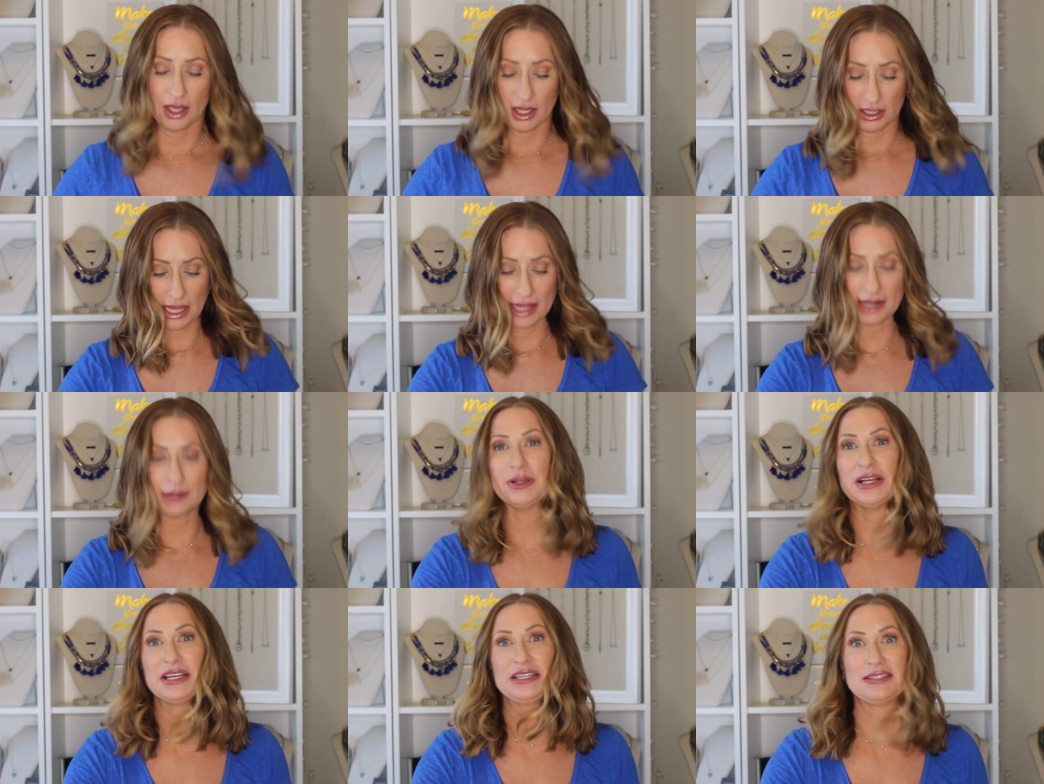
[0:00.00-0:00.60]
A
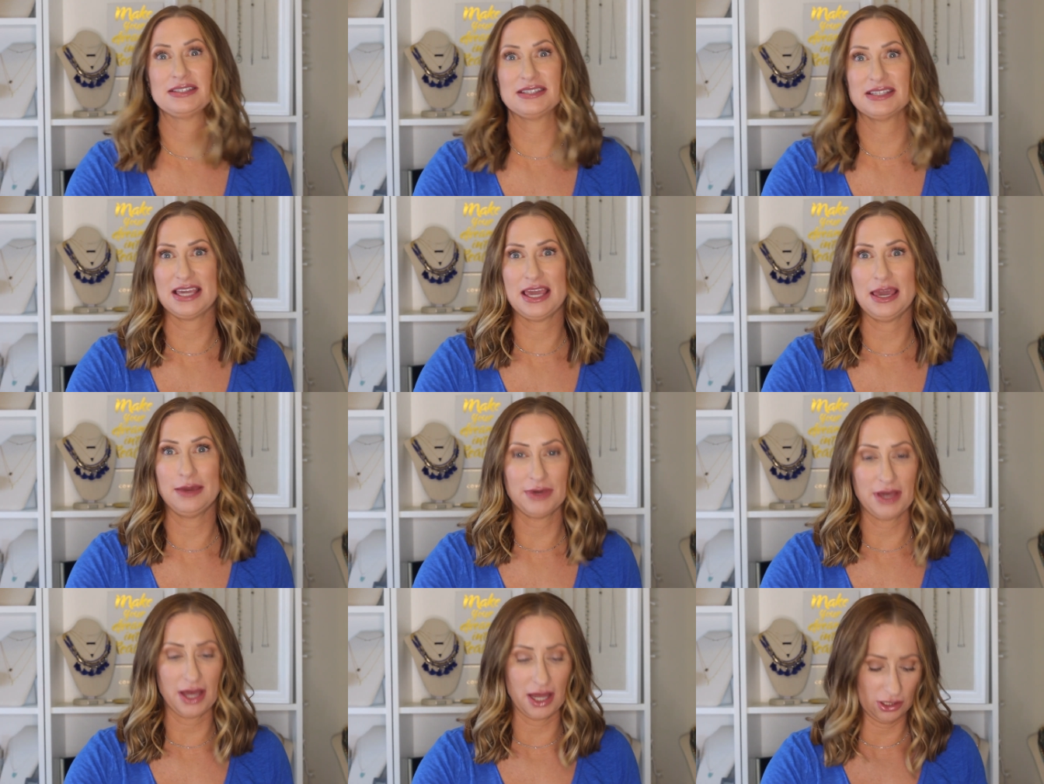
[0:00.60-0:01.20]
lot of places in
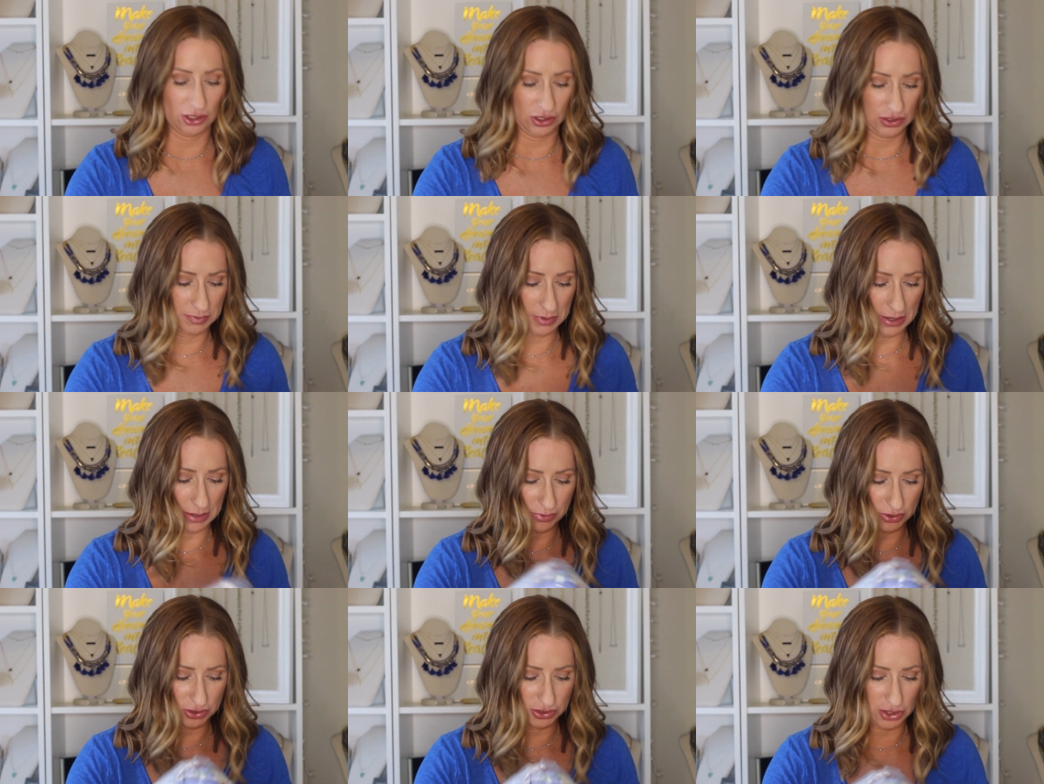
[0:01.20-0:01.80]
Cape Cod use
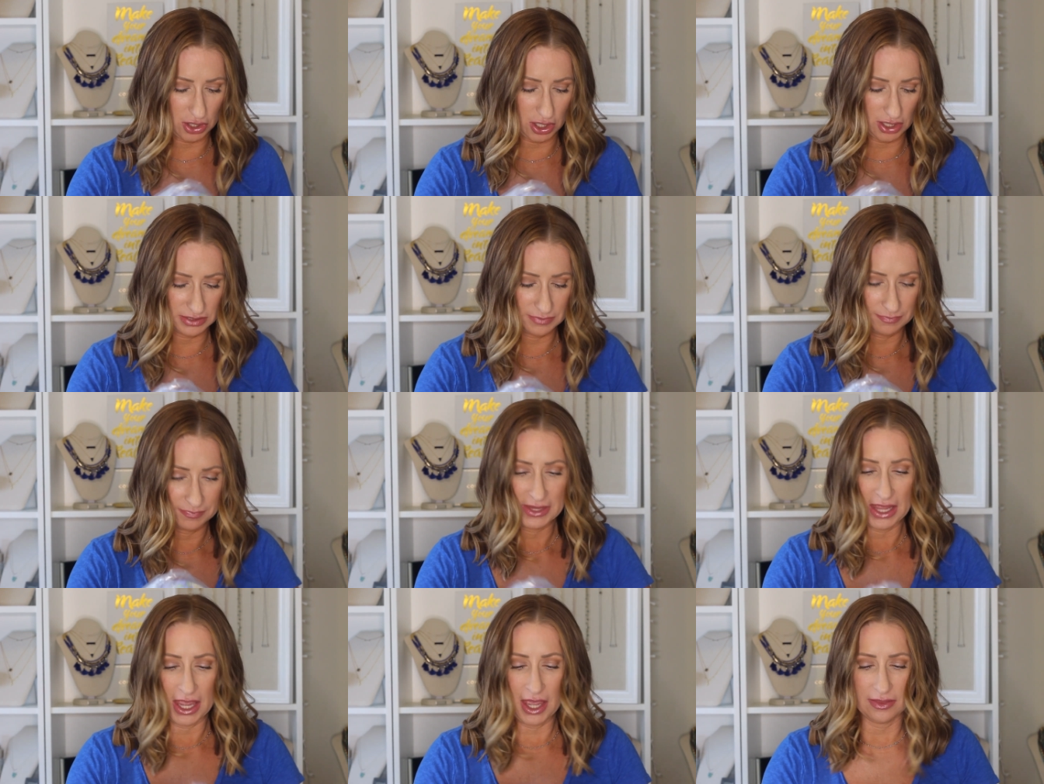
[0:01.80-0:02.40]
paper straws.
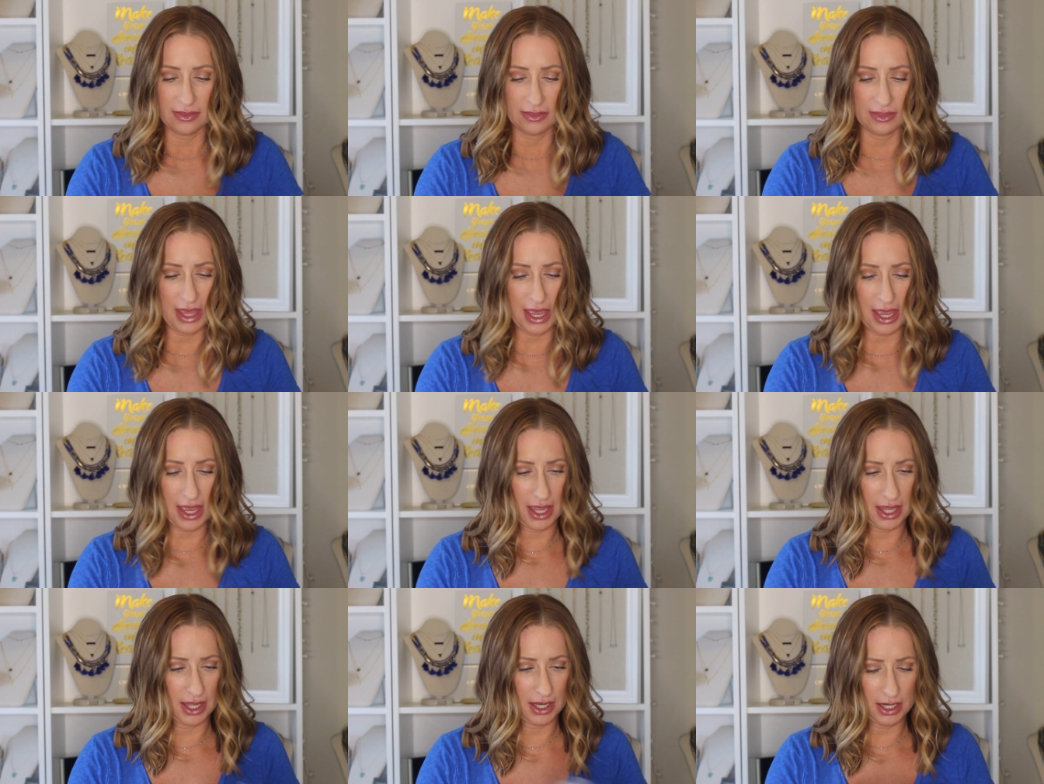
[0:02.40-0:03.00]

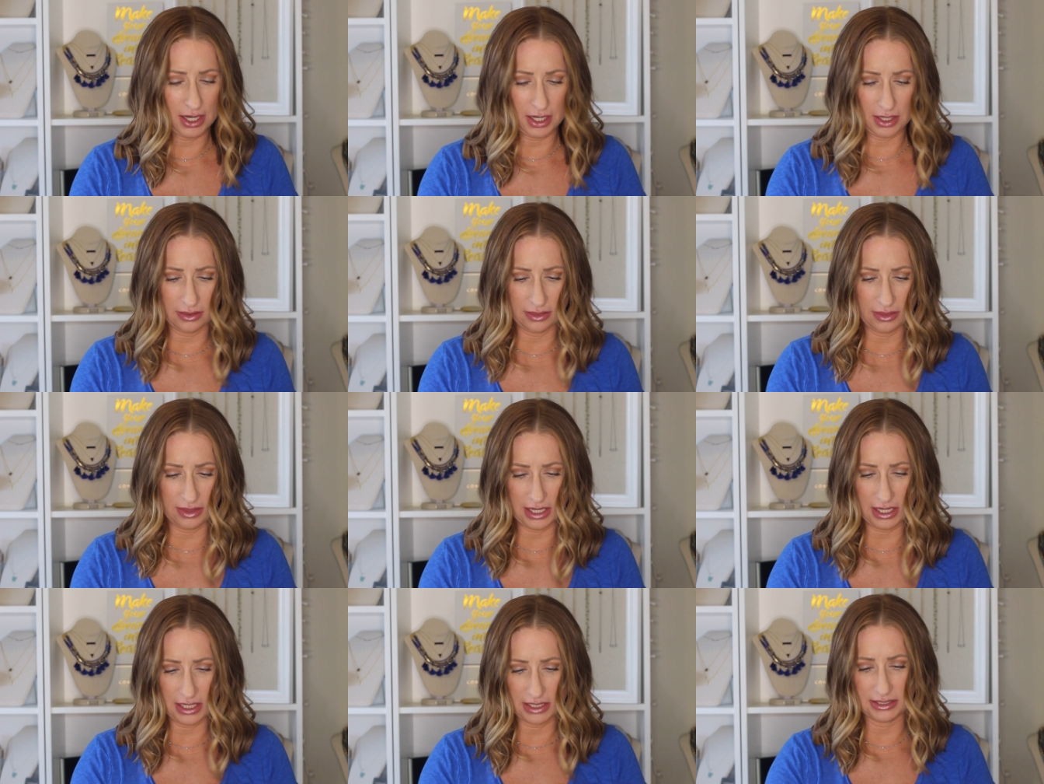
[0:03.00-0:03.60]
Then
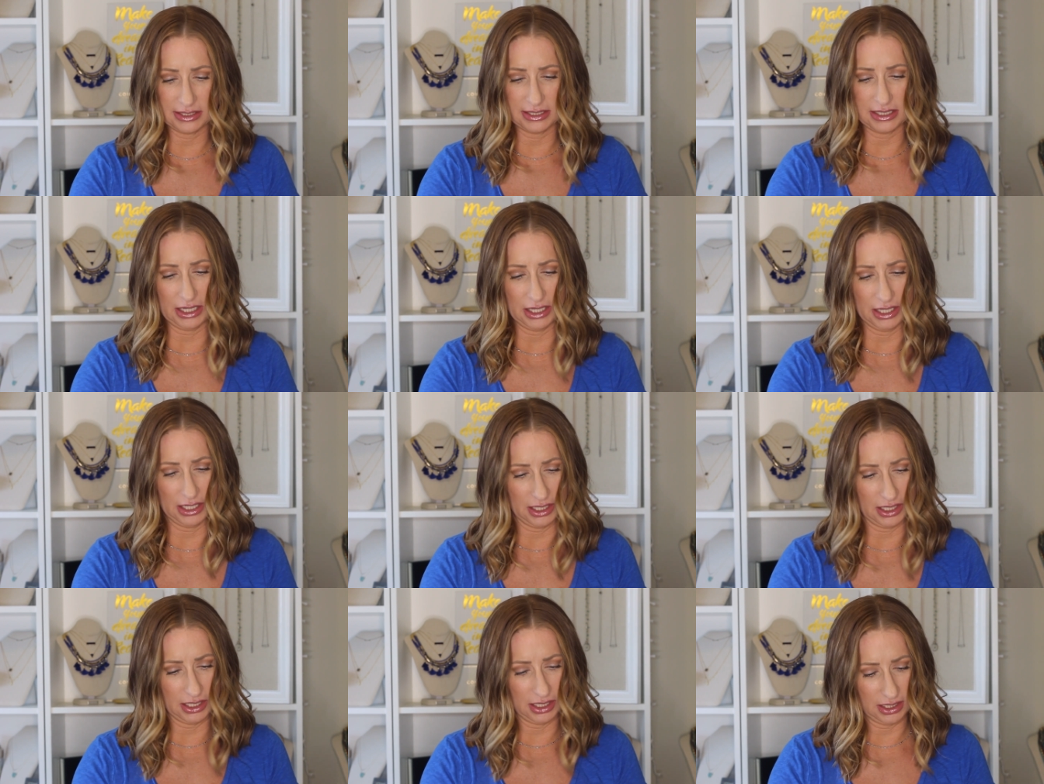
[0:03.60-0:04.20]
this
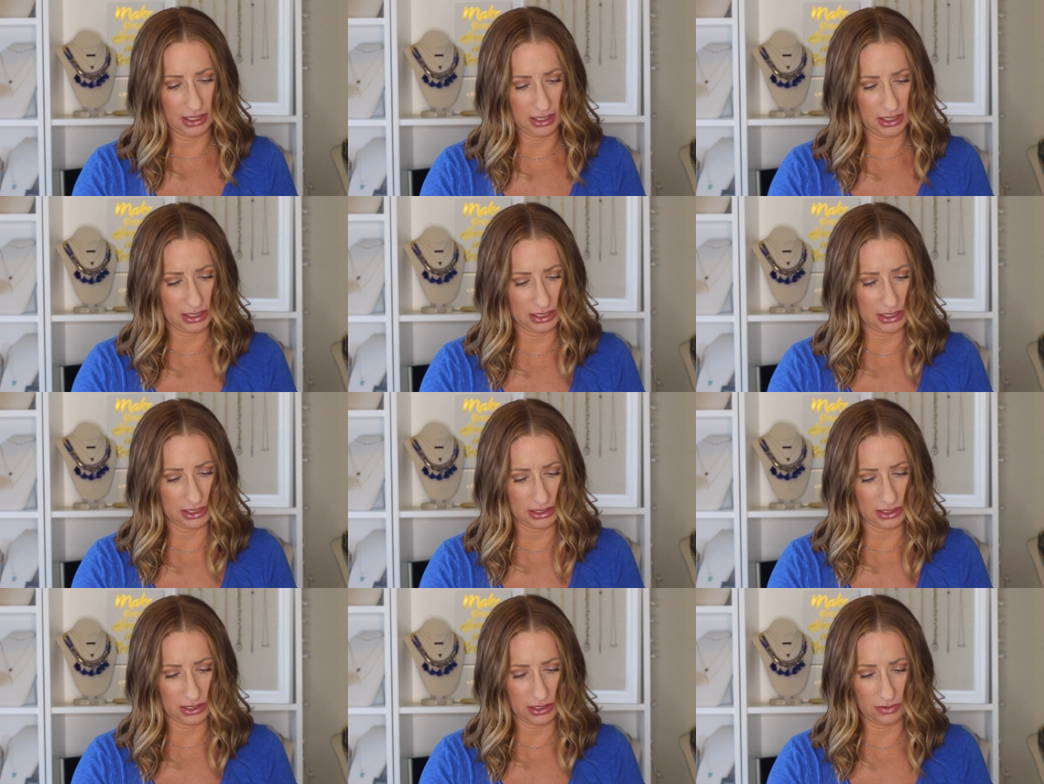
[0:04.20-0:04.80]

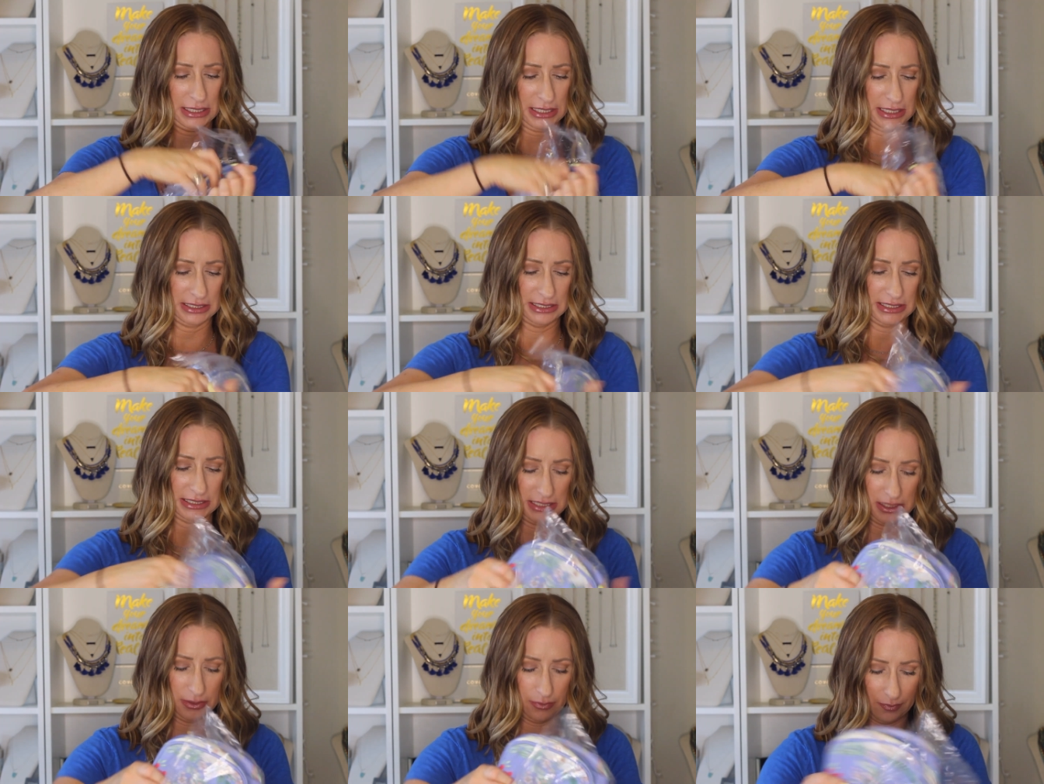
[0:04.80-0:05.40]
is, let's
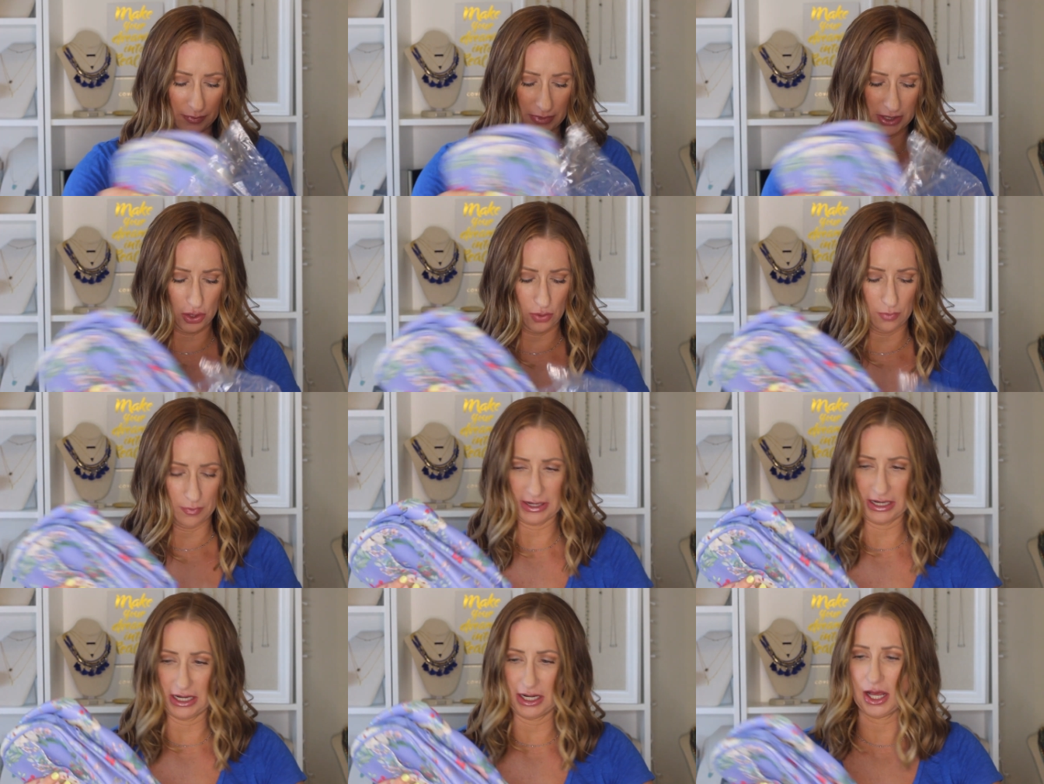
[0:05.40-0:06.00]
see when we
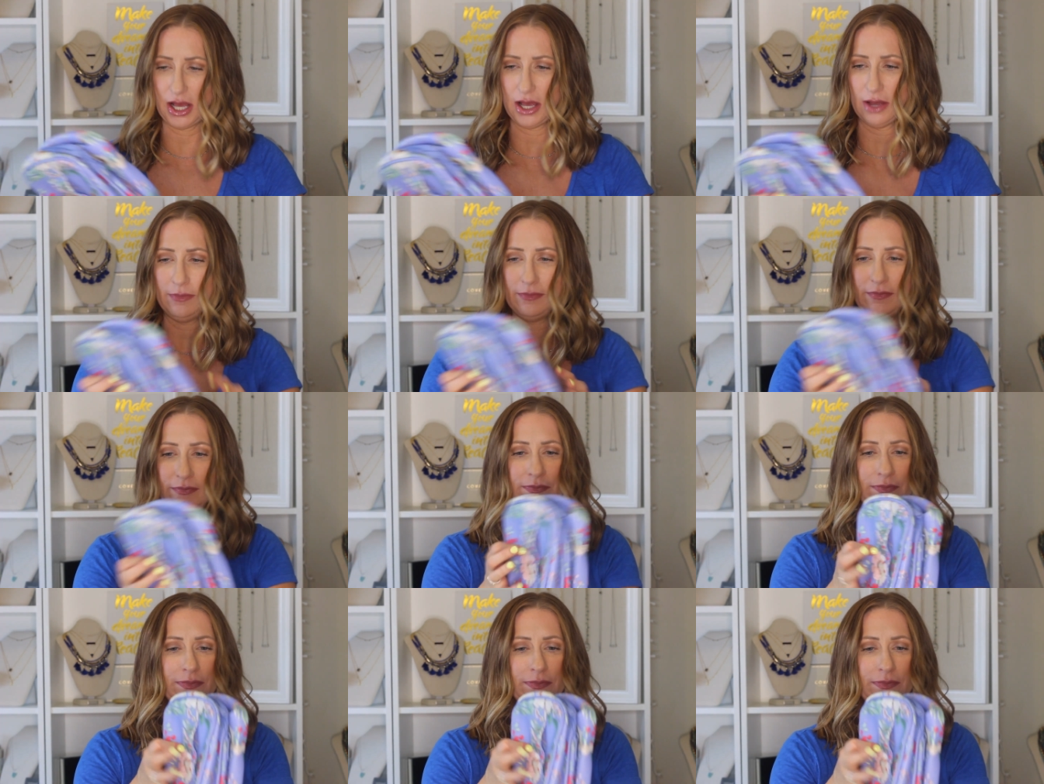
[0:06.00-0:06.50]
open it up.